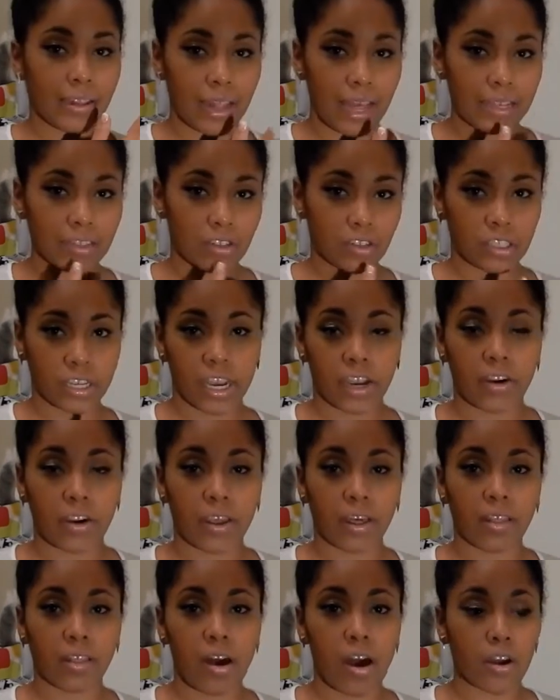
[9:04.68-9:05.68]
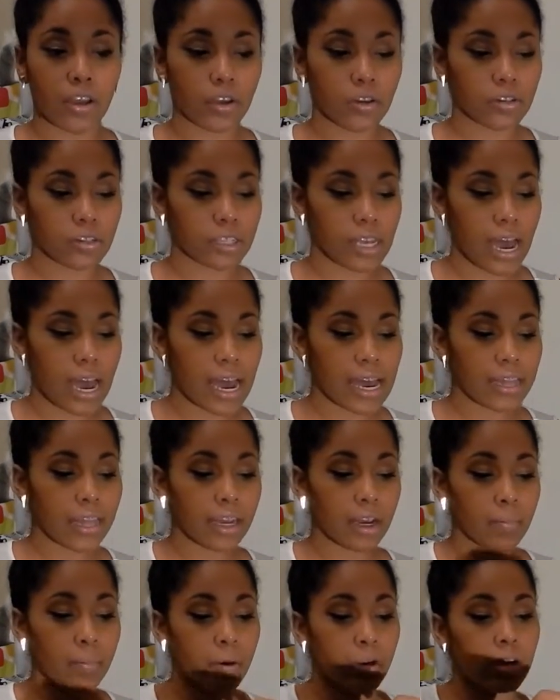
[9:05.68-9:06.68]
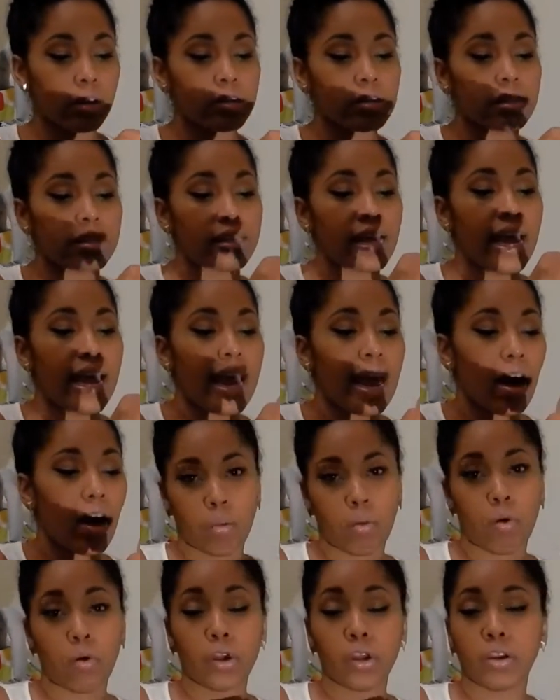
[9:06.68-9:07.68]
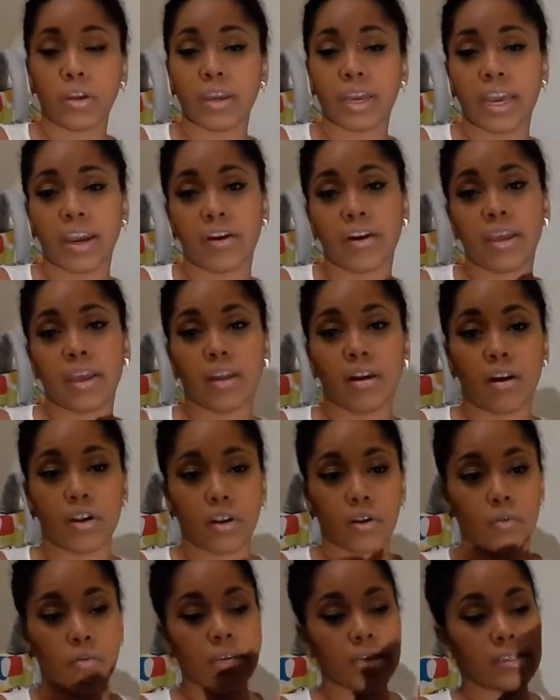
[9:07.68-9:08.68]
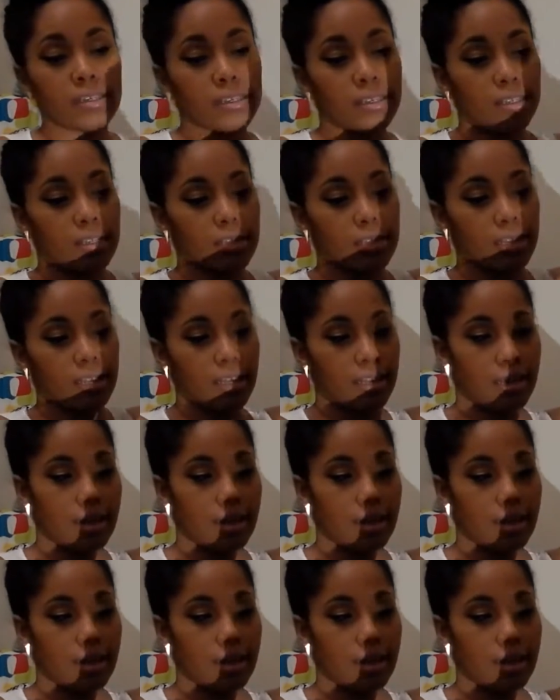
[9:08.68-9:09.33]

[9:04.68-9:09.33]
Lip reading: like just carry along your side like a purse, or you can carry it on your wrist